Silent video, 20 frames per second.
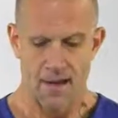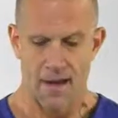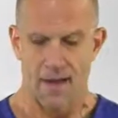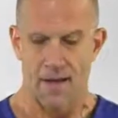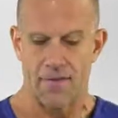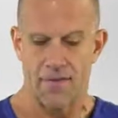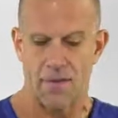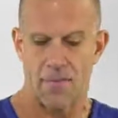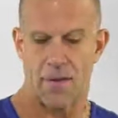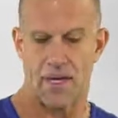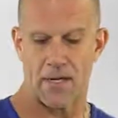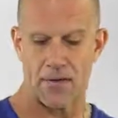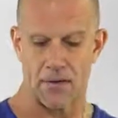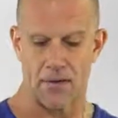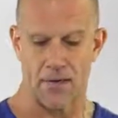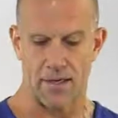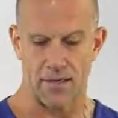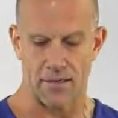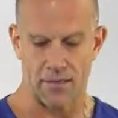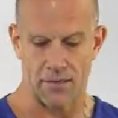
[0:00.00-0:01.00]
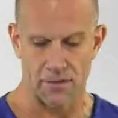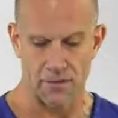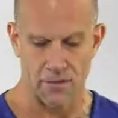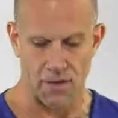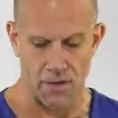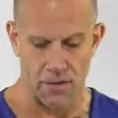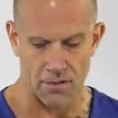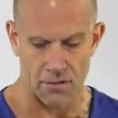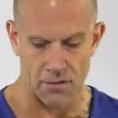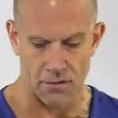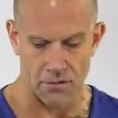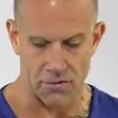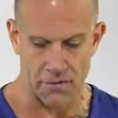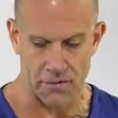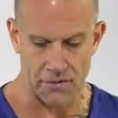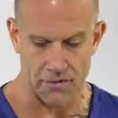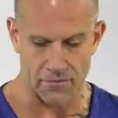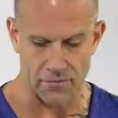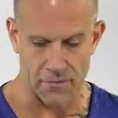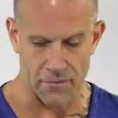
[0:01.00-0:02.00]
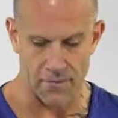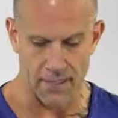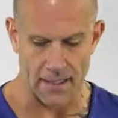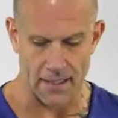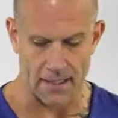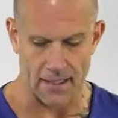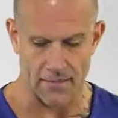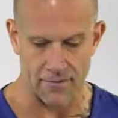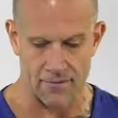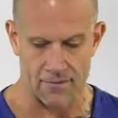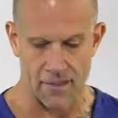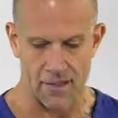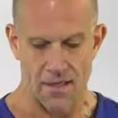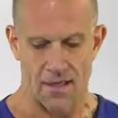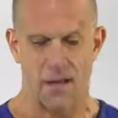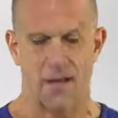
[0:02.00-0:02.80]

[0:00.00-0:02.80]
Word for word: And then by doing a Legendre transform, it gives